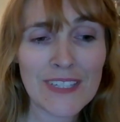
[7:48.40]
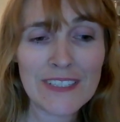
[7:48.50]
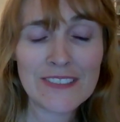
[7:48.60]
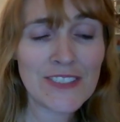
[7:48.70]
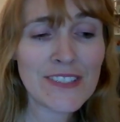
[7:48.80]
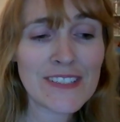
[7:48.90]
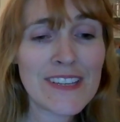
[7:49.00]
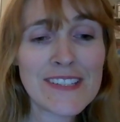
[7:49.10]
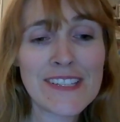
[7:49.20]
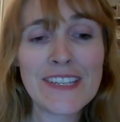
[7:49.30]
just
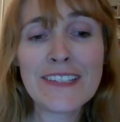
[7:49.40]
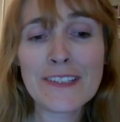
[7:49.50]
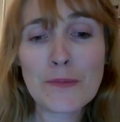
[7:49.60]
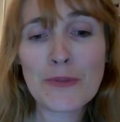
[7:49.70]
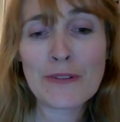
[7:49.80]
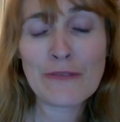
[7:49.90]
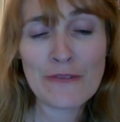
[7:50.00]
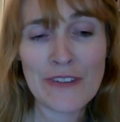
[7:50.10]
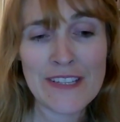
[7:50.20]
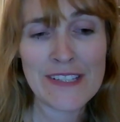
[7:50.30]
seeing their beautiful
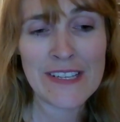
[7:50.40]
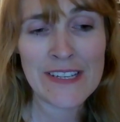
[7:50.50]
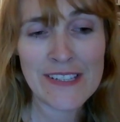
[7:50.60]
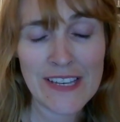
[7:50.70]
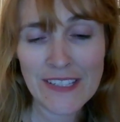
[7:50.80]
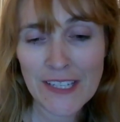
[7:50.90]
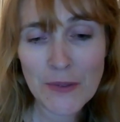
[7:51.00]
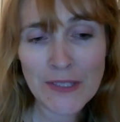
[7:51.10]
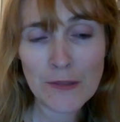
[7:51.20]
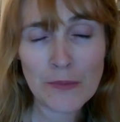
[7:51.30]
faces and
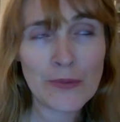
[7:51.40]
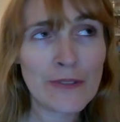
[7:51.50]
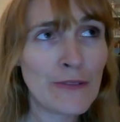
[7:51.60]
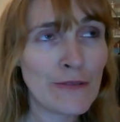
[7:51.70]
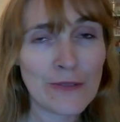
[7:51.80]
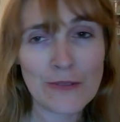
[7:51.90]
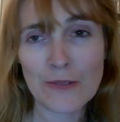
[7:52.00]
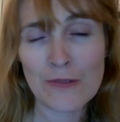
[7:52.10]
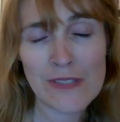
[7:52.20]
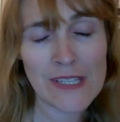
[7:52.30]
hearing their beautiful
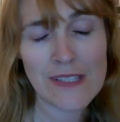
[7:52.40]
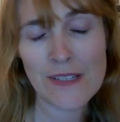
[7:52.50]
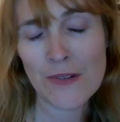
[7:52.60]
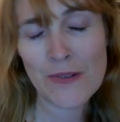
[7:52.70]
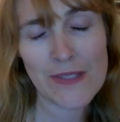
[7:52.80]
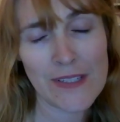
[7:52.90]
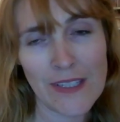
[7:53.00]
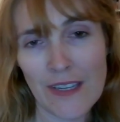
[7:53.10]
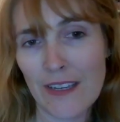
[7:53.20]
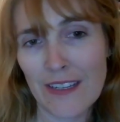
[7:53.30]
vocals, like,
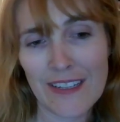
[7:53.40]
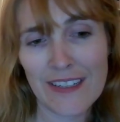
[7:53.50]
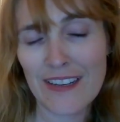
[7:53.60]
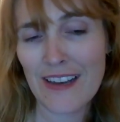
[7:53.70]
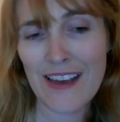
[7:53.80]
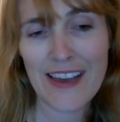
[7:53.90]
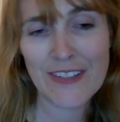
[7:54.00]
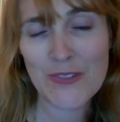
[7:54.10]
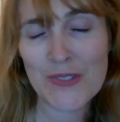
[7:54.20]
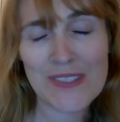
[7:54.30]
seriously,
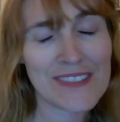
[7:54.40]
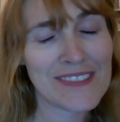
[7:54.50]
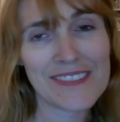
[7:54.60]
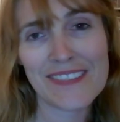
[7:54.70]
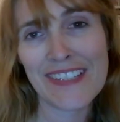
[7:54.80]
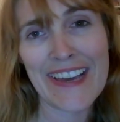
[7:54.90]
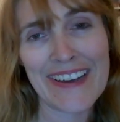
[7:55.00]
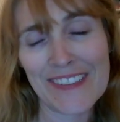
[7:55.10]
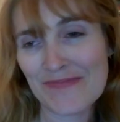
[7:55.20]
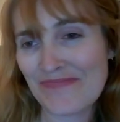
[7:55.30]
it just,
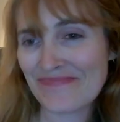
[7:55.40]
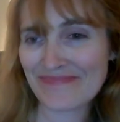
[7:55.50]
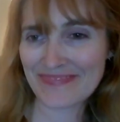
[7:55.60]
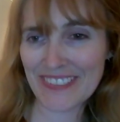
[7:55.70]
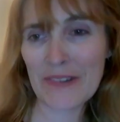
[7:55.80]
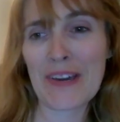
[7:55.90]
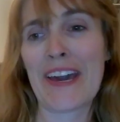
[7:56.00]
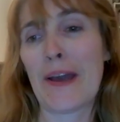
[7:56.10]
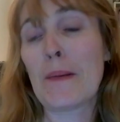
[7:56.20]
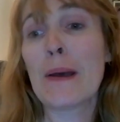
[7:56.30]
yeah.
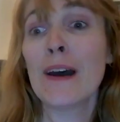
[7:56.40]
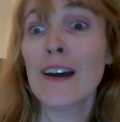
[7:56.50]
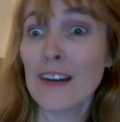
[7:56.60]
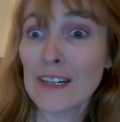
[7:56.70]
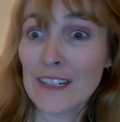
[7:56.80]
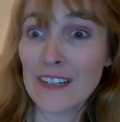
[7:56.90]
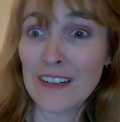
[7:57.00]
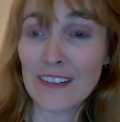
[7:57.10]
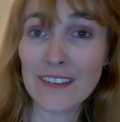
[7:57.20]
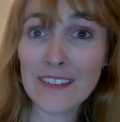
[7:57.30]
Okay.
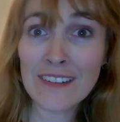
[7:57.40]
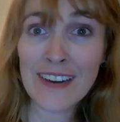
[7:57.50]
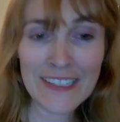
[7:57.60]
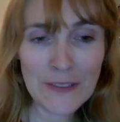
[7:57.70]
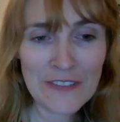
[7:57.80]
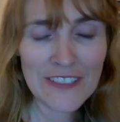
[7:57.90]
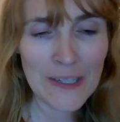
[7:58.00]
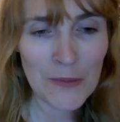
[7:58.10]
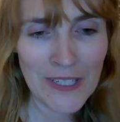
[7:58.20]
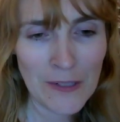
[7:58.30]
Oh, I didn't think
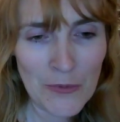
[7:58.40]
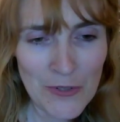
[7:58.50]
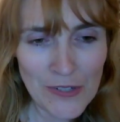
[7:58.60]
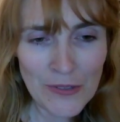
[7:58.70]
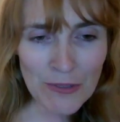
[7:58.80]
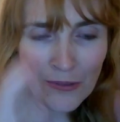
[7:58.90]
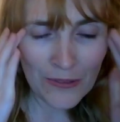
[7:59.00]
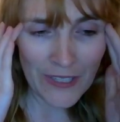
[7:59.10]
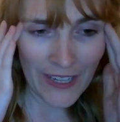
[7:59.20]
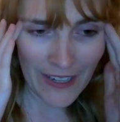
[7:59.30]
I would get emotional.
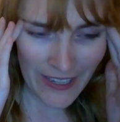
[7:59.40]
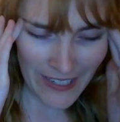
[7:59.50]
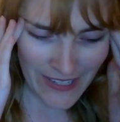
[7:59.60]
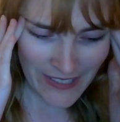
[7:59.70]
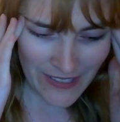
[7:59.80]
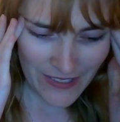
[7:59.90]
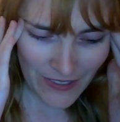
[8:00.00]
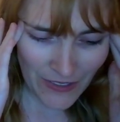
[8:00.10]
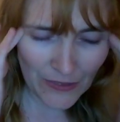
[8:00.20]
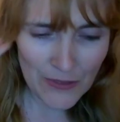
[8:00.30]
Okay, I guess,
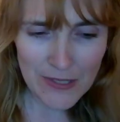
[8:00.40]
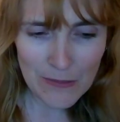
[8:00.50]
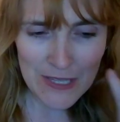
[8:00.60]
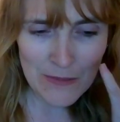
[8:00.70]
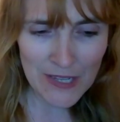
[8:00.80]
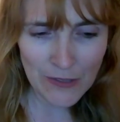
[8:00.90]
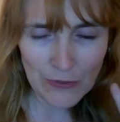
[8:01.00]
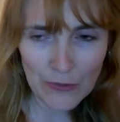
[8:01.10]
you know, sometimes how you don't